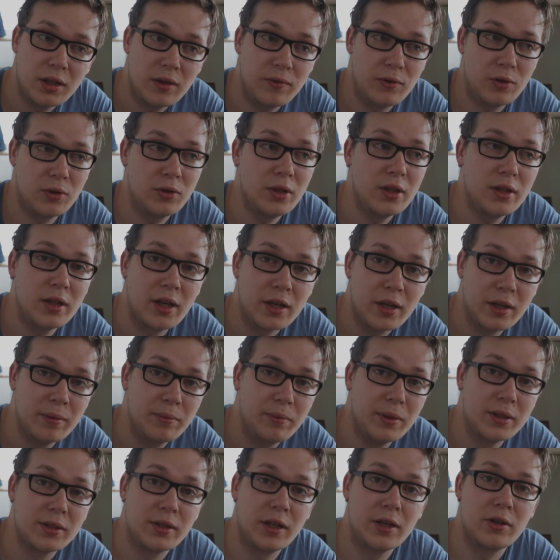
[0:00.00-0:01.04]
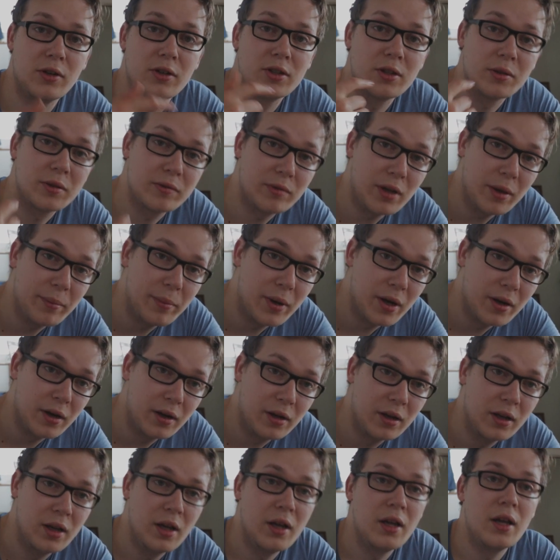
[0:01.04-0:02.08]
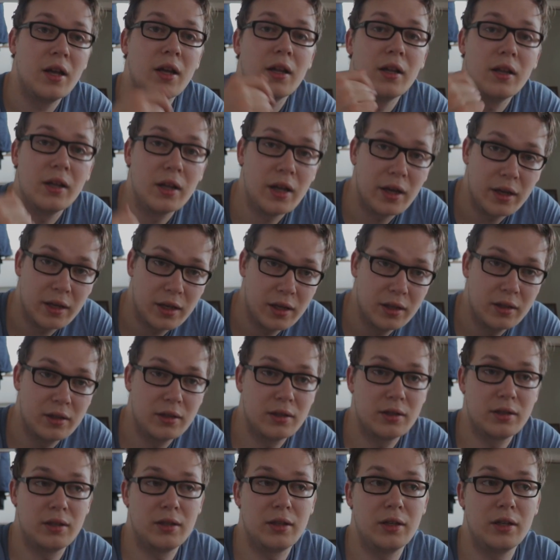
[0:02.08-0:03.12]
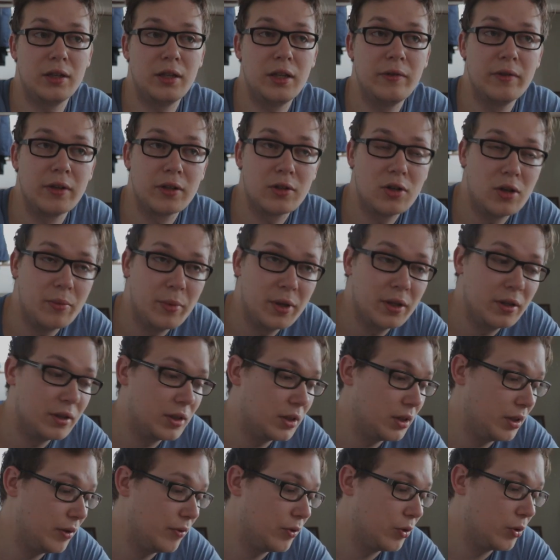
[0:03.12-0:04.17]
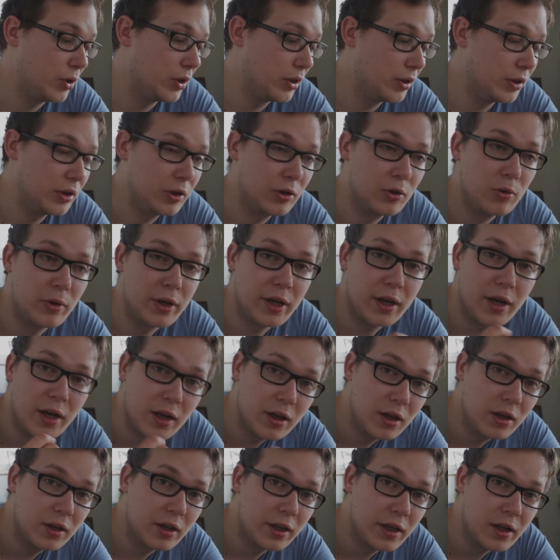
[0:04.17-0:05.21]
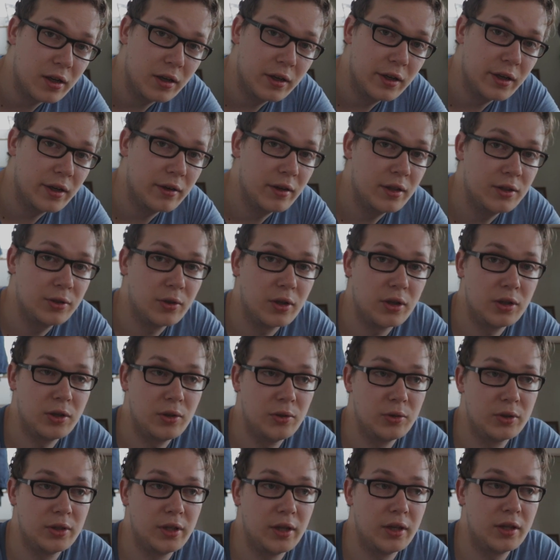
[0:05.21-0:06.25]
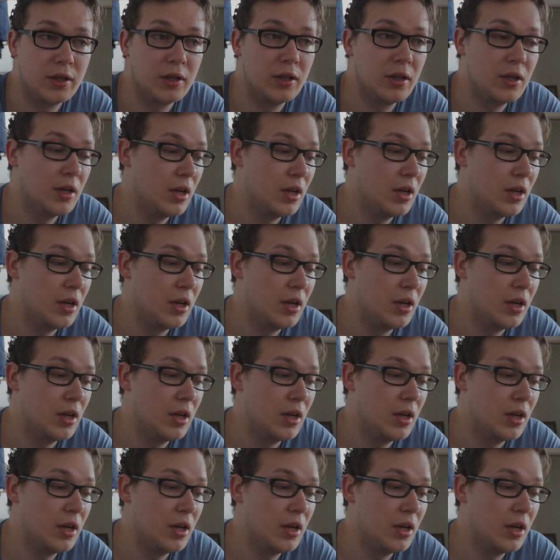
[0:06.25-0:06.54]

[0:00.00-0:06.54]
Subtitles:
If you did like it, please click on the subscribe button, like it, leave a comment if you know any other color ingredients you can use there.